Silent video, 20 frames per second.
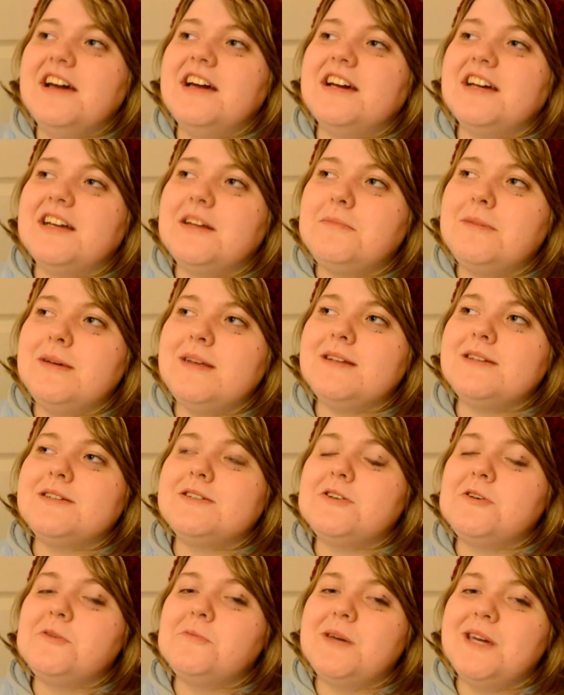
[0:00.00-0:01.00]
it could have been
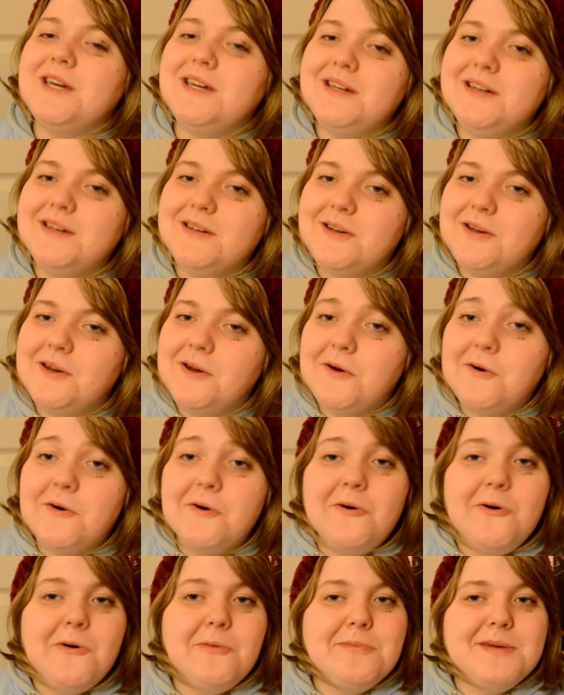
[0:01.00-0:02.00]
2B
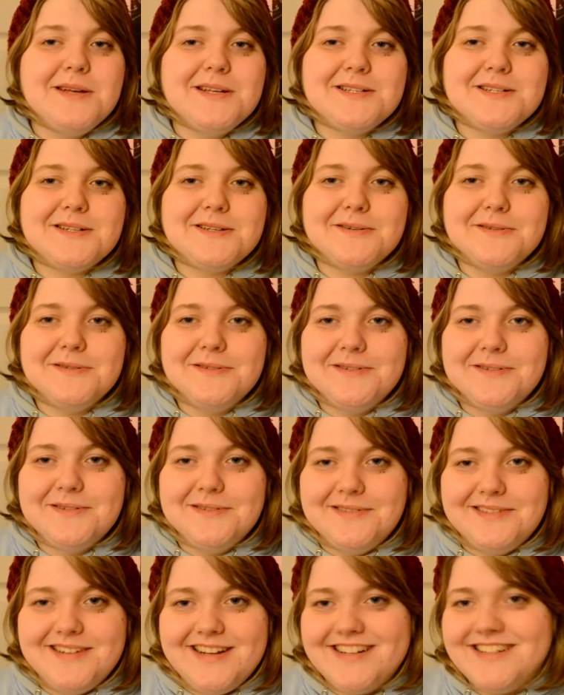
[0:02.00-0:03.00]
or B2.
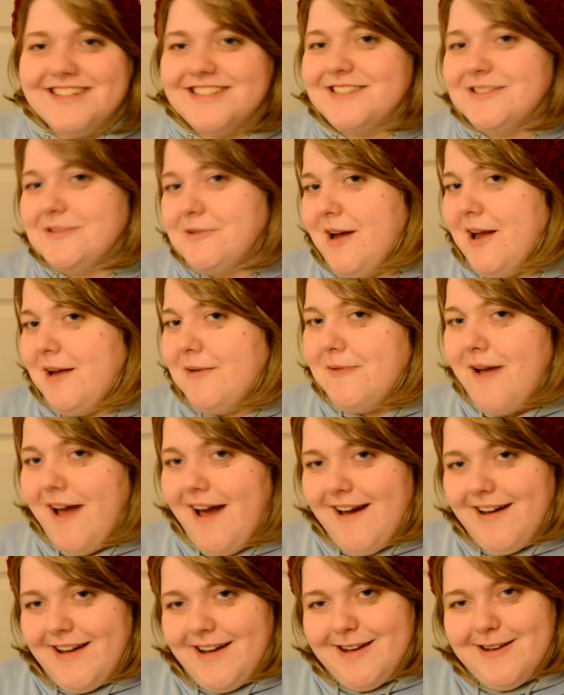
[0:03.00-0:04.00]
That doesn't quite
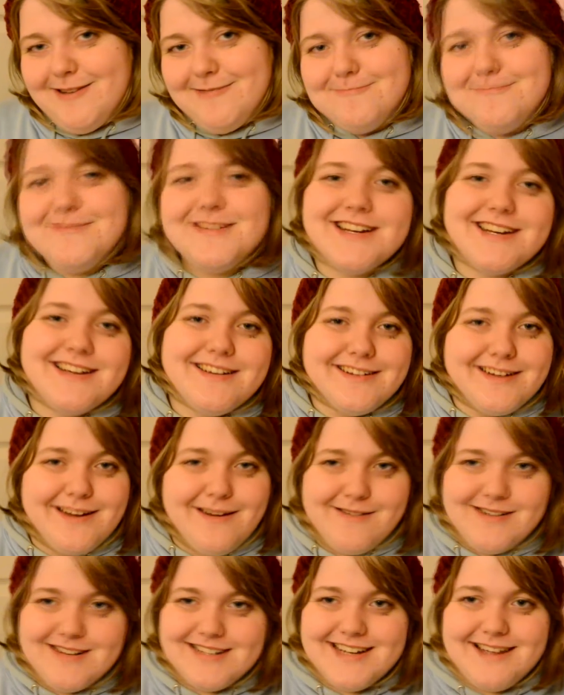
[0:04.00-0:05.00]
work, but you
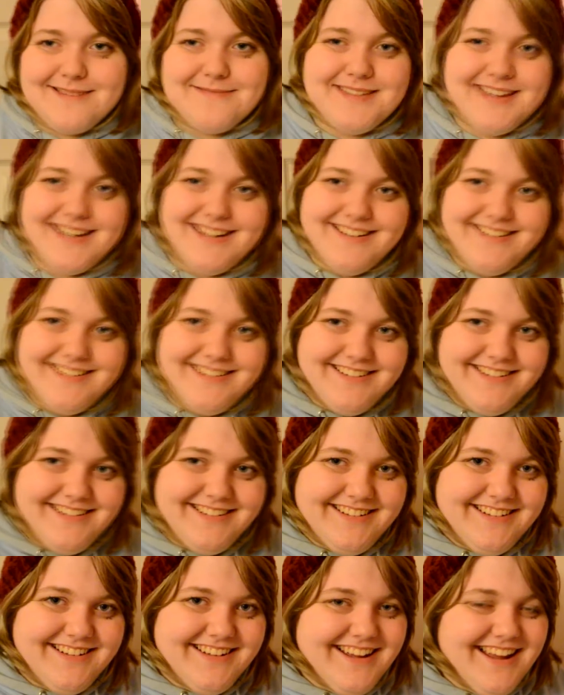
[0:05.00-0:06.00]
know what I mean.
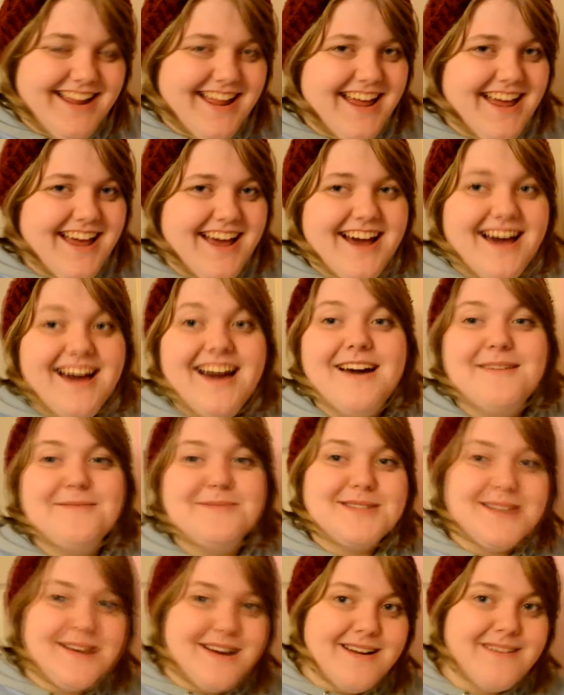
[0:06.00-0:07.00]
I'm
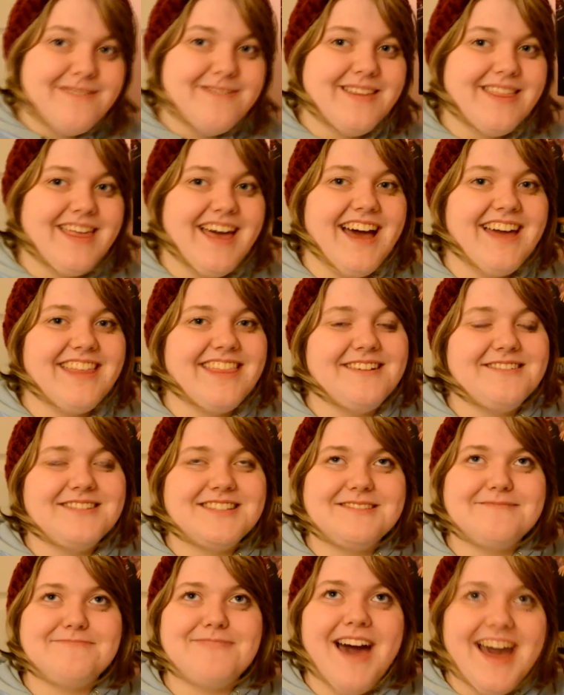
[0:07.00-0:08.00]
sorry for that. That
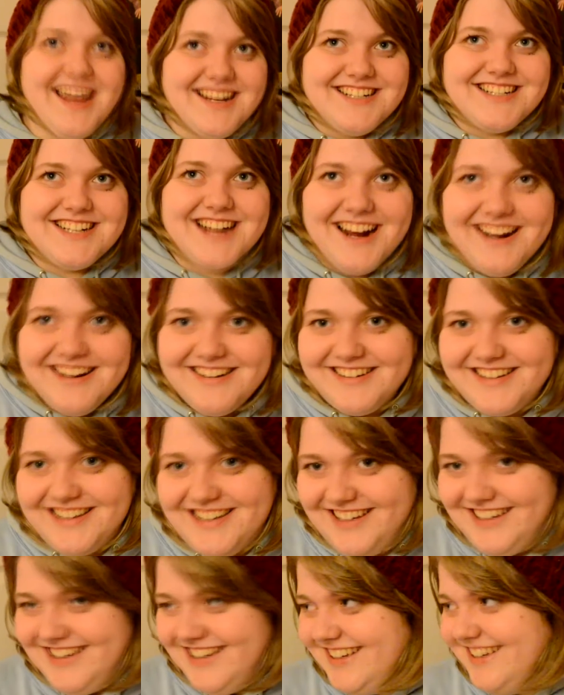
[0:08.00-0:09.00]
was a bad joke.